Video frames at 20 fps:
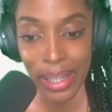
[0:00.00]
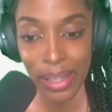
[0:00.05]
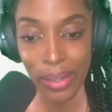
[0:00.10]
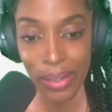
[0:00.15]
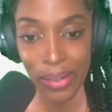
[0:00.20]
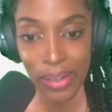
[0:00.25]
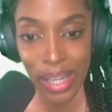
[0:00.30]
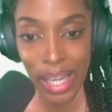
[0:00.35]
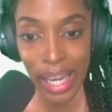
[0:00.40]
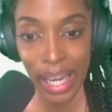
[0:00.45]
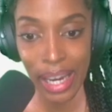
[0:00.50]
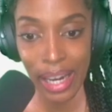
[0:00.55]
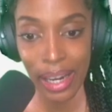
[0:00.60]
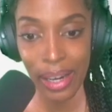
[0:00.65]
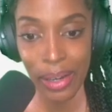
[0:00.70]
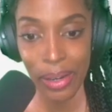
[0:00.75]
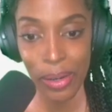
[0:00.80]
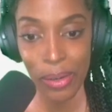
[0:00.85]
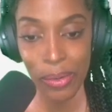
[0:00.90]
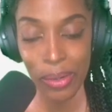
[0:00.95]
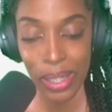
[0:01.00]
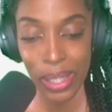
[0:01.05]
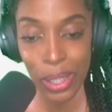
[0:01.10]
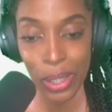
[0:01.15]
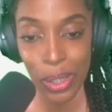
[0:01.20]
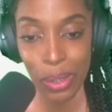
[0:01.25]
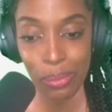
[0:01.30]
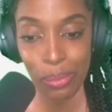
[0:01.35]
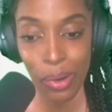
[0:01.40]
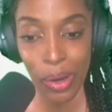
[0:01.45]
go here, go
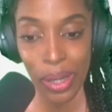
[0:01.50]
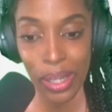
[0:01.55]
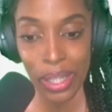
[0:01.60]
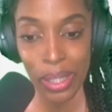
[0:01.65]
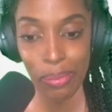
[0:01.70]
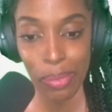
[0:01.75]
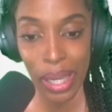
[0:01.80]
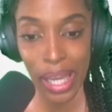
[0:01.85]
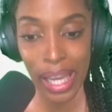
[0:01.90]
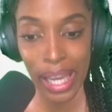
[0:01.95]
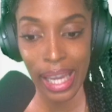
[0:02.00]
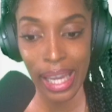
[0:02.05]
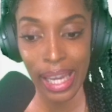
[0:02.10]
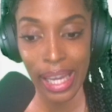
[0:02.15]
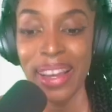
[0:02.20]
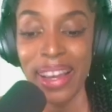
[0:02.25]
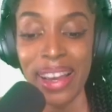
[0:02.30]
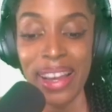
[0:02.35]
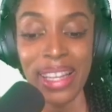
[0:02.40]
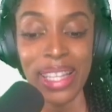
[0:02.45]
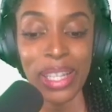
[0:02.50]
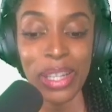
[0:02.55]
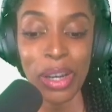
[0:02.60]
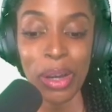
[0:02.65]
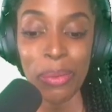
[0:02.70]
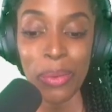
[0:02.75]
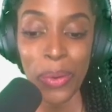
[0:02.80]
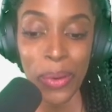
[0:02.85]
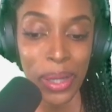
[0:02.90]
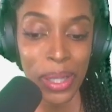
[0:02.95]
onto the bond page. So
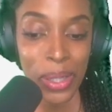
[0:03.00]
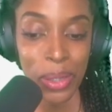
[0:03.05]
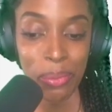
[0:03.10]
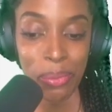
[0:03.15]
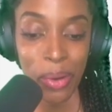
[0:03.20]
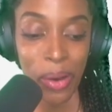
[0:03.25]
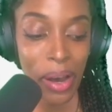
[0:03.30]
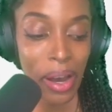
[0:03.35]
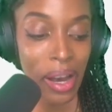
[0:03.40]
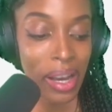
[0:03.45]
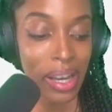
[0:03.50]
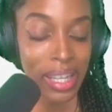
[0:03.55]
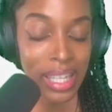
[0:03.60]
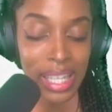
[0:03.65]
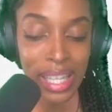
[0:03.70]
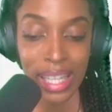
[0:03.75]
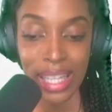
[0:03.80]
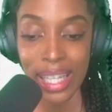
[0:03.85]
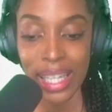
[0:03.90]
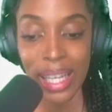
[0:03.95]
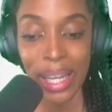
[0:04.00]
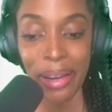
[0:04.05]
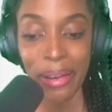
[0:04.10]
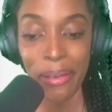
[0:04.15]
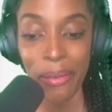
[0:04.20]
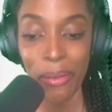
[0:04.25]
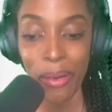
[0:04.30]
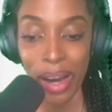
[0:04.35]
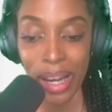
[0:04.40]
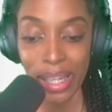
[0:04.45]
I'm going to bond, let's say
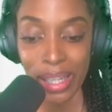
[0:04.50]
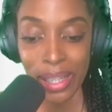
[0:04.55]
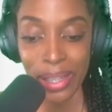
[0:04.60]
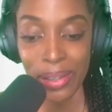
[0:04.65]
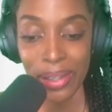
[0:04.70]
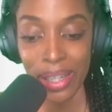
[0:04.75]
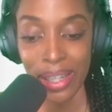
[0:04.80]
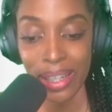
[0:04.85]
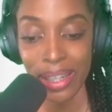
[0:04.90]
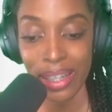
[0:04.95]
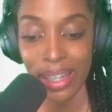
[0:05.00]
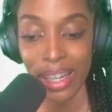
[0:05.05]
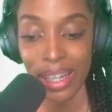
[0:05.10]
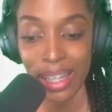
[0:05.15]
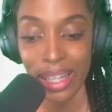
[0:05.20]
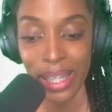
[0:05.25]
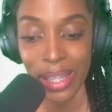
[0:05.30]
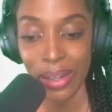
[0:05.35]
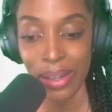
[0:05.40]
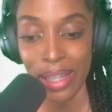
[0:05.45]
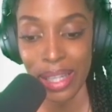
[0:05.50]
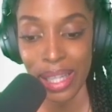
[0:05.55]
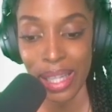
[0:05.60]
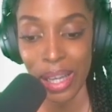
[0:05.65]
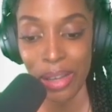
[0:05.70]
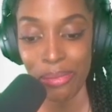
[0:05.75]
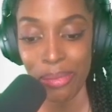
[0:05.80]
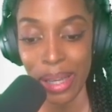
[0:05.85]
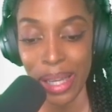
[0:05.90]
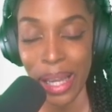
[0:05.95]
1 Luna, and it's going to
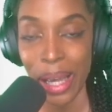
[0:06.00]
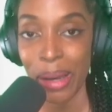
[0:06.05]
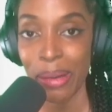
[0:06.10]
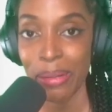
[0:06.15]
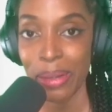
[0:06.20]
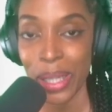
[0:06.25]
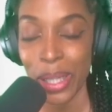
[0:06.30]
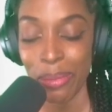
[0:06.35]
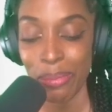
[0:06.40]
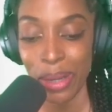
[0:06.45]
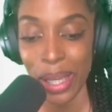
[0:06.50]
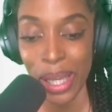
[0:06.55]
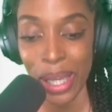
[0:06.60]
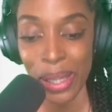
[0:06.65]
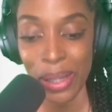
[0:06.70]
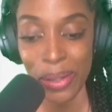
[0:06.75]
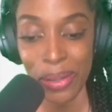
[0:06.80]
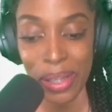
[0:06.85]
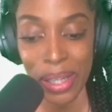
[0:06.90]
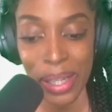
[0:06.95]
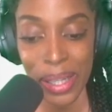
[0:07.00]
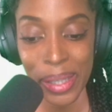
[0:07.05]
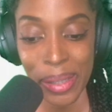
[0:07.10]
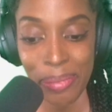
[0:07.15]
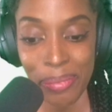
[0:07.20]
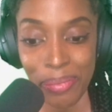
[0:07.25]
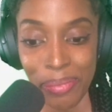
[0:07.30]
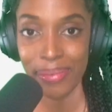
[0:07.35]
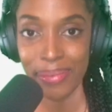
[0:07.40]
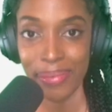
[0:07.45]
give me that much B
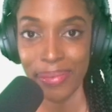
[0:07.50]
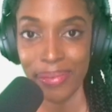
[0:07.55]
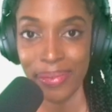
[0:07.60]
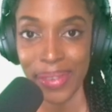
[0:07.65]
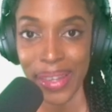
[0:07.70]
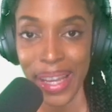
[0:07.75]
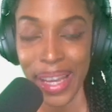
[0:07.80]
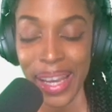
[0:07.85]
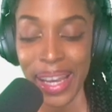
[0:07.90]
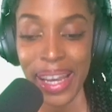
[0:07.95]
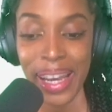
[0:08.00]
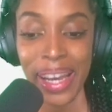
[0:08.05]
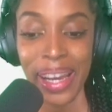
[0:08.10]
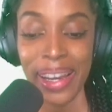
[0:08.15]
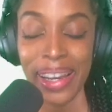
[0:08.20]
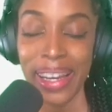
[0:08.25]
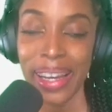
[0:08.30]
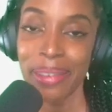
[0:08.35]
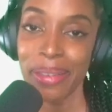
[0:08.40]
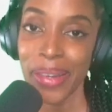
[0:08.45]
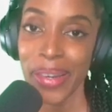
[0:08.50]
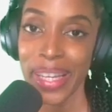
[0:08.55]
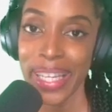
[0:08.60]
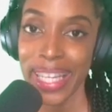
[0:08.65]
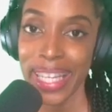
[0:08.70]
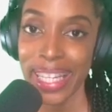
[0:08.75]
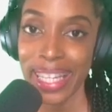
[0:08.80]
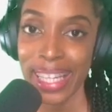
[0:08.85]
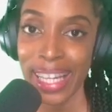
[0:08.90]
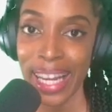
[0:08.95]
Luna. I'm going
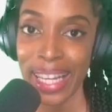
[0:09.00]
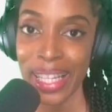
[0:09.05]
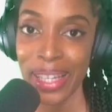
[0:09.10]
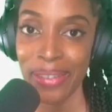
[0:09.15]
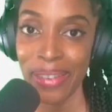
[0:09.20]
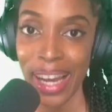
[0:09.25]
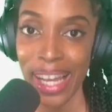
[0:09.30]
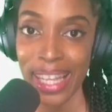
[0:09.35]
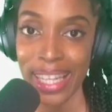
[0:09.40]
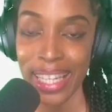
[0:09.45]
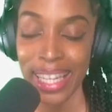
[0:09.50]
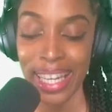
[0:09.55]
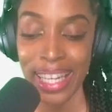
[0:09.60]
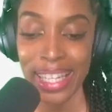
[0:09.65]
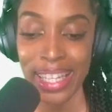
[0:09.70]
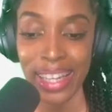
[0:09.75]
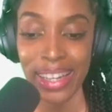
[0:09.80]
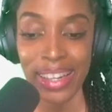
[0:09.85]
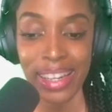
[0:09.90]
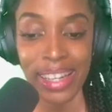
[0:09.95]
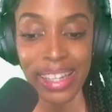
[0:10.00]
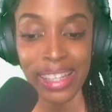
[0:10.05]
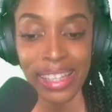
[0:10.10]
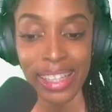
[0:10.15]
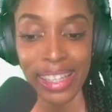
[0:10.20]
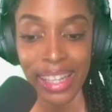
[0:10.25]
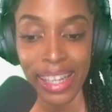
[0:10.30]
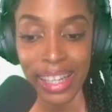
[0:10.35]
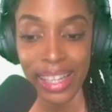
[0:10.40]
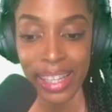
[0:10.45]
to select a validator.
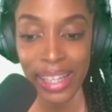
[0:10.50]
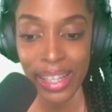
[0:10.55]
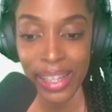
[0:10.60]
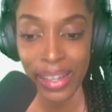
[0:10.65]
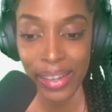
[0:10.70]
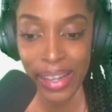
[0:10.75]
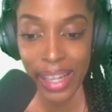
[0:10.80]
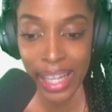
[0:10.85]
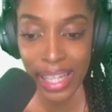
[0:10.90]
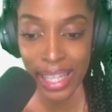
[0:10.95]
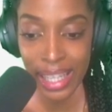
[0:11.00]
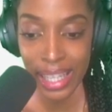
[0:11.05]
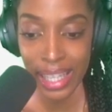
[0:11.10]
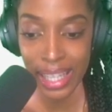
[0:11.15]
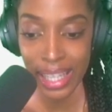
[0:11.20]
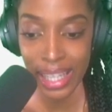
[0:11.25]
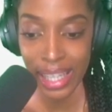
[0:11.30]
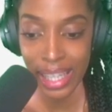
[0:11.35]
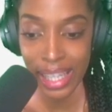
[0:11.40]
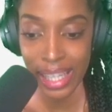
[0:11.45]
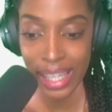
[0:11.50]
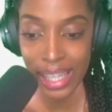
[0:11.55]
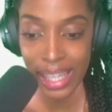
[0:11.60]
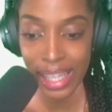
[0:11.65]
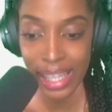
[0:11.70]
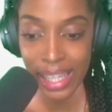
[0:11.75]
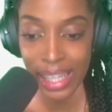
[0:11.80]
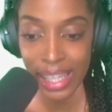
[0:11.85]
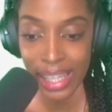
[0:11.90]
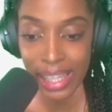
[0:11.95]
So let's
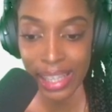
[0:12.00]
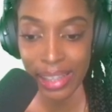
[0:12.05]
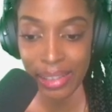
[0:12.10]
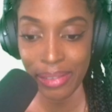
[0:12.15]
see.